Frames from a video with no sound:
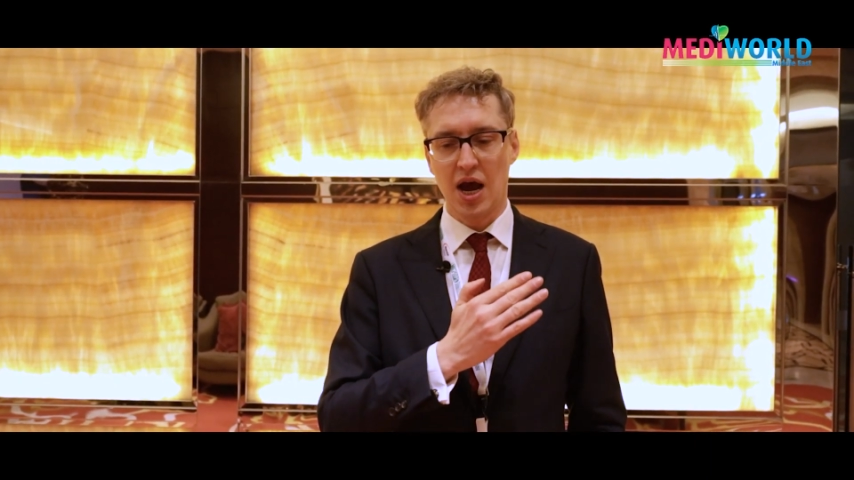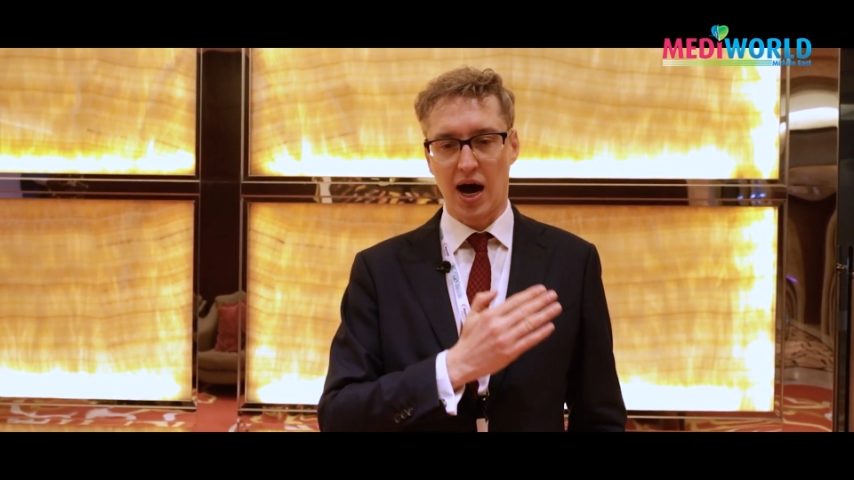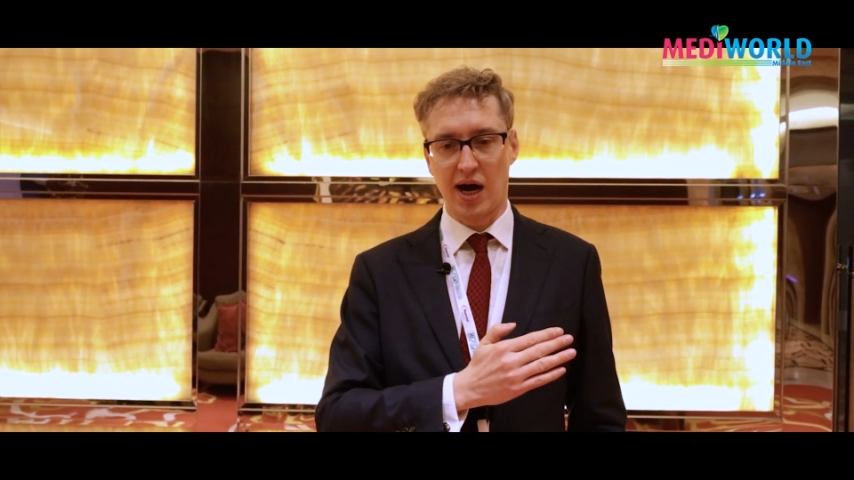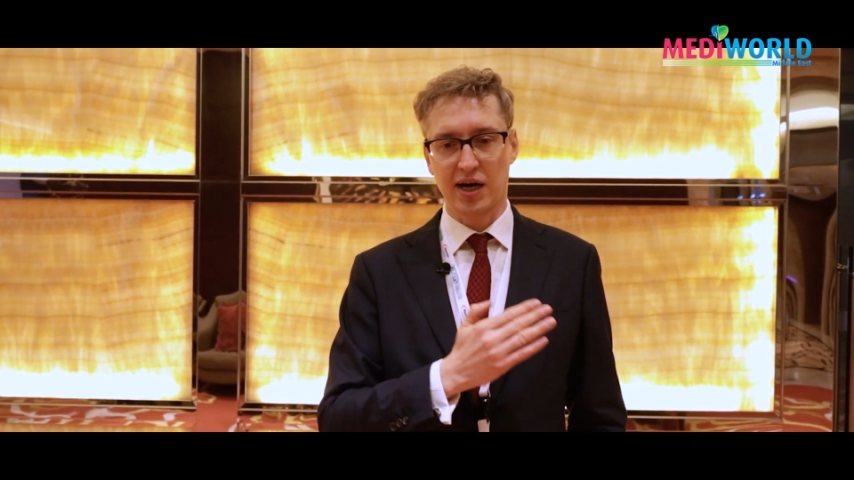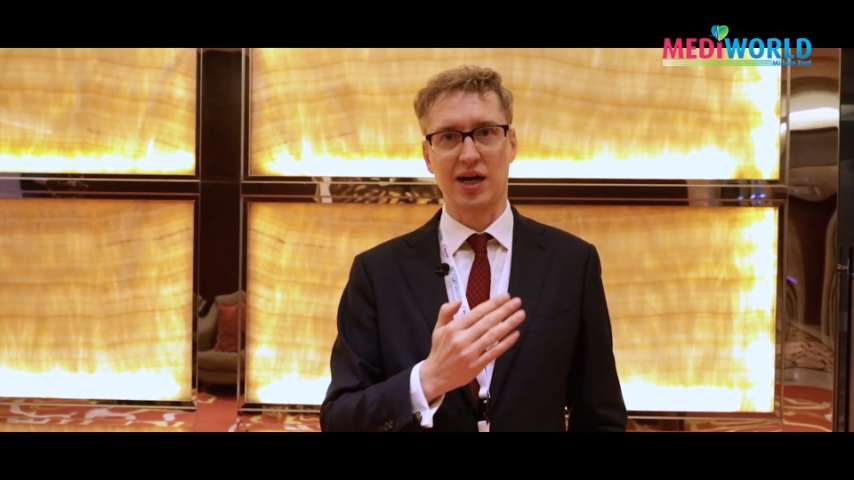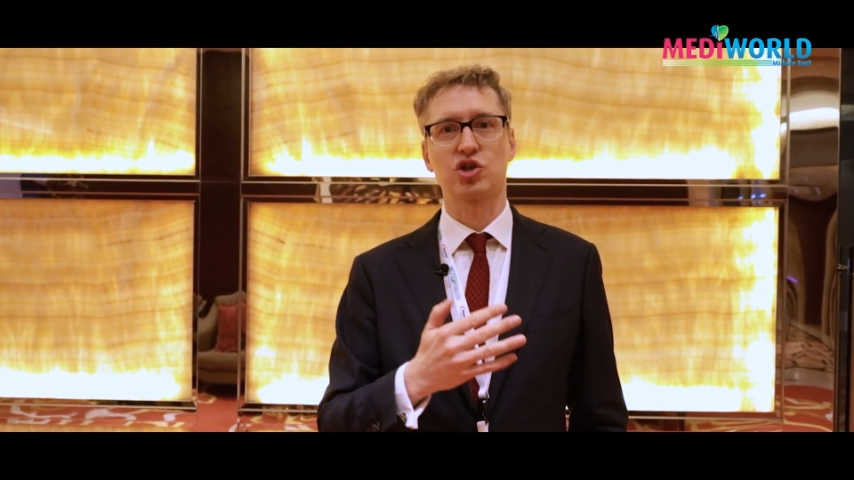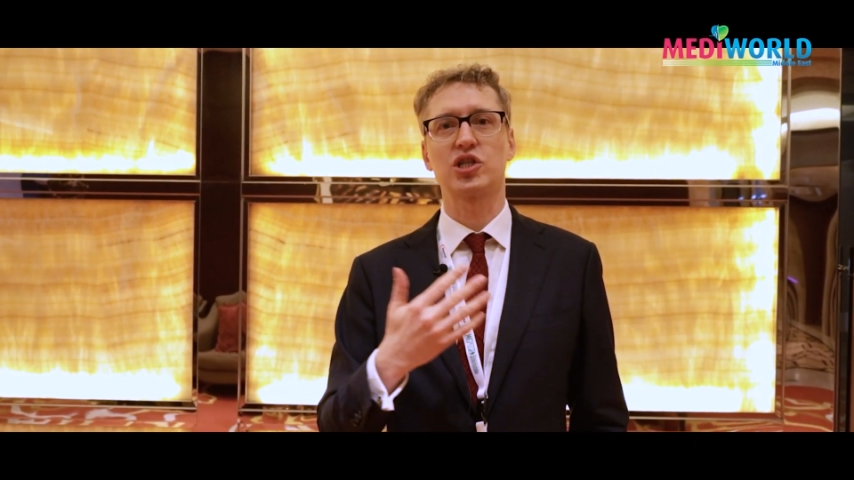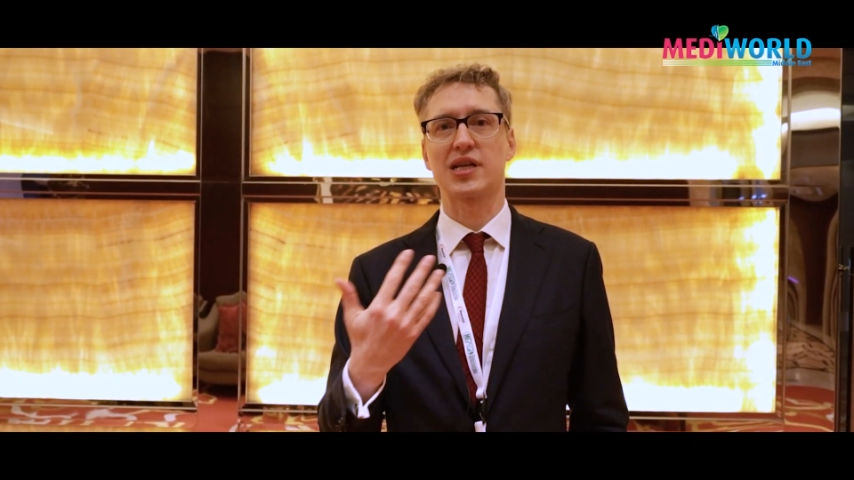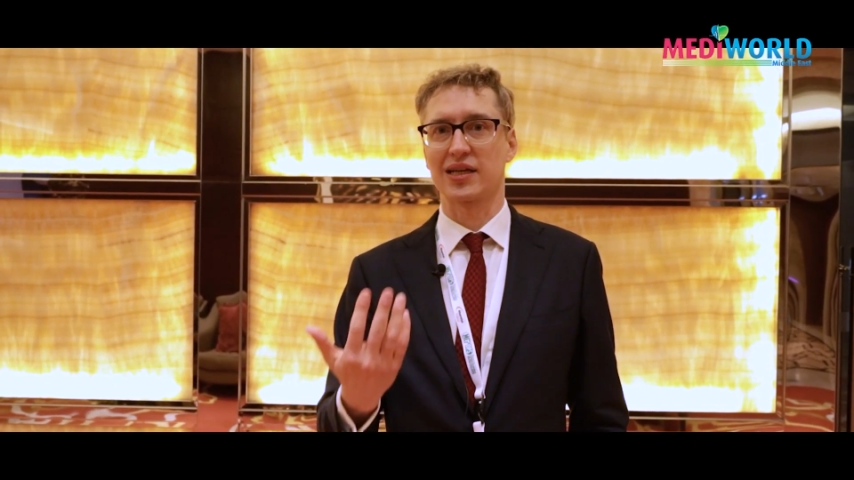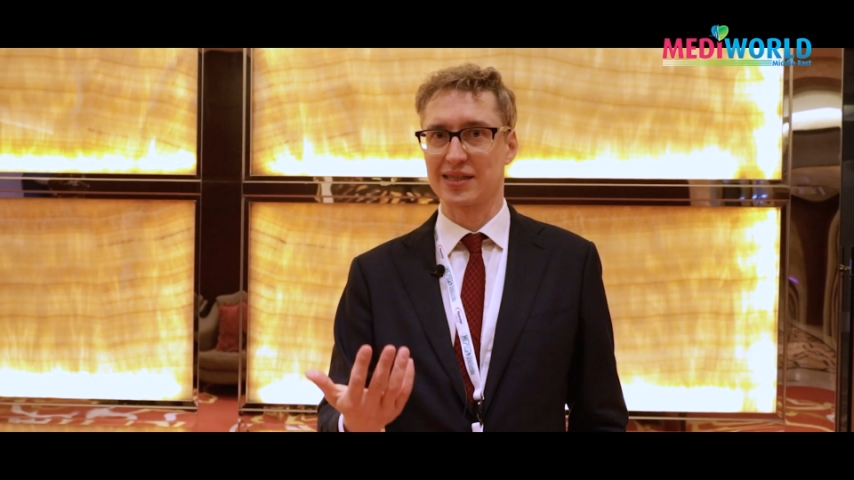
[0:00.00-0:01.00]
are
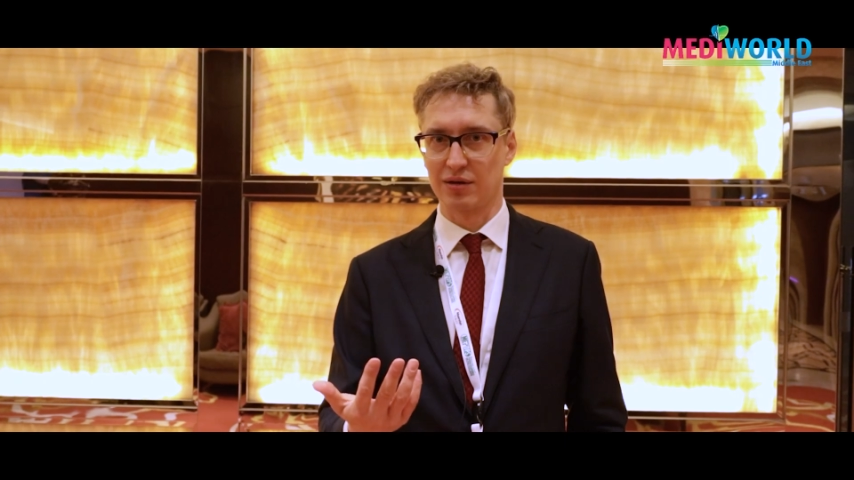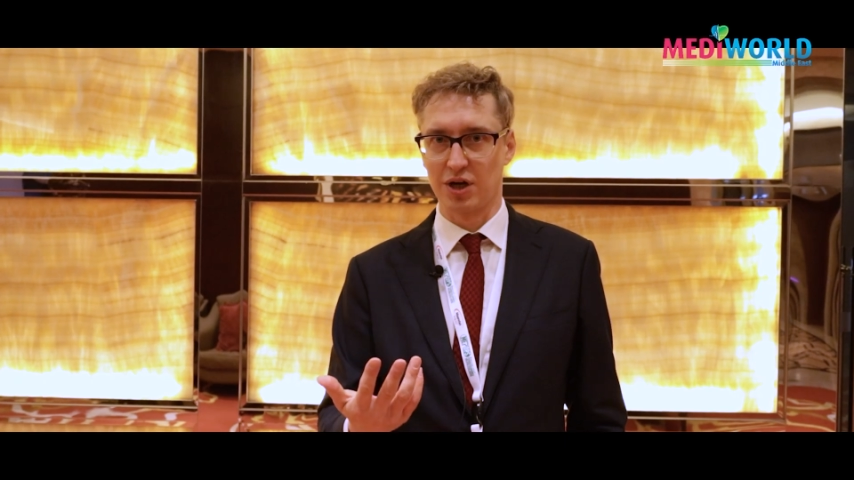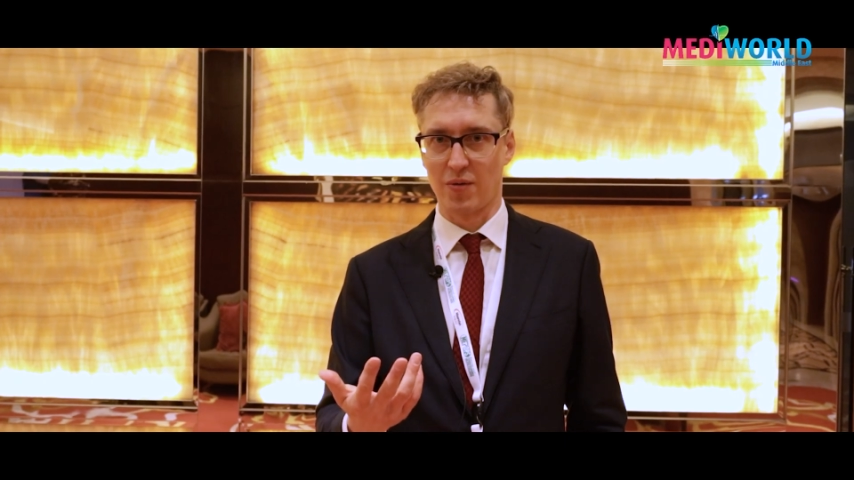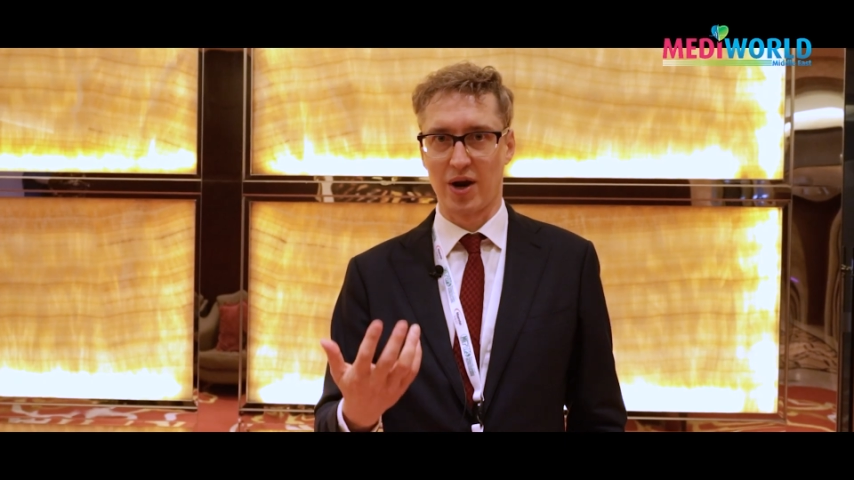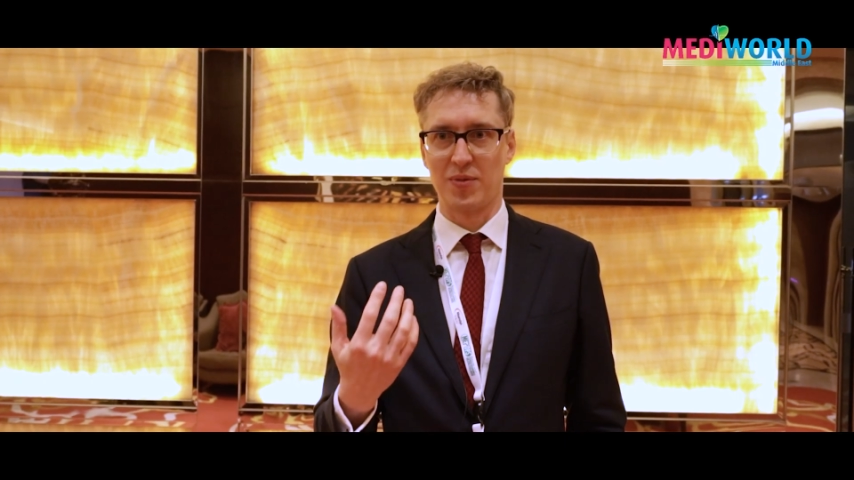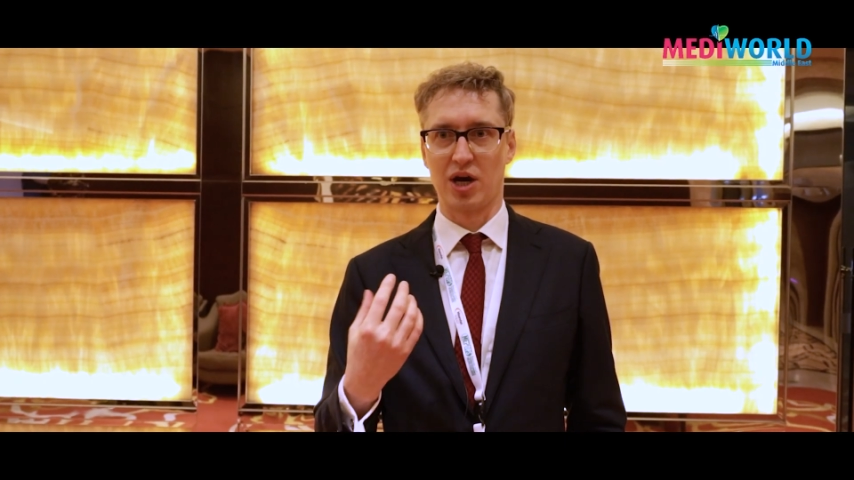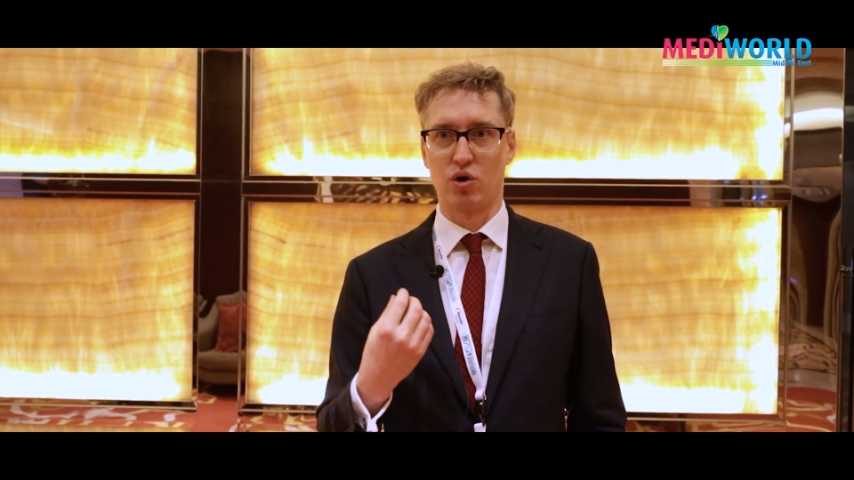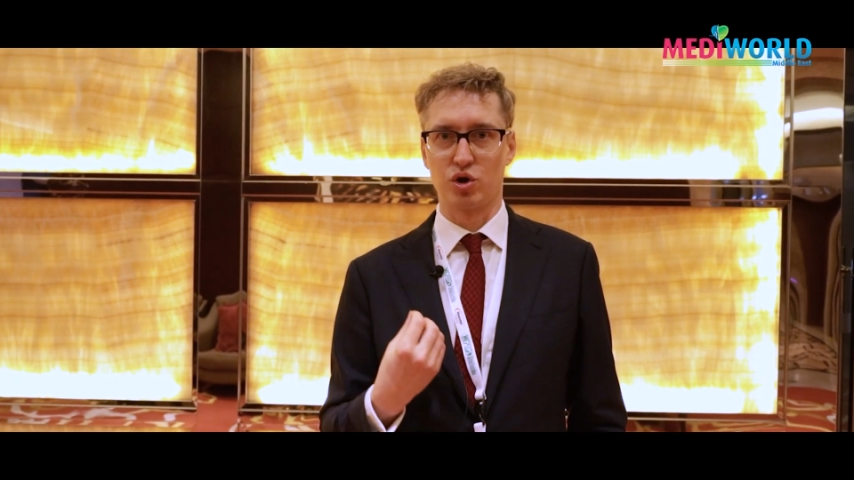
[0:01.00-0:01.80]
countries like Saudi Arabia or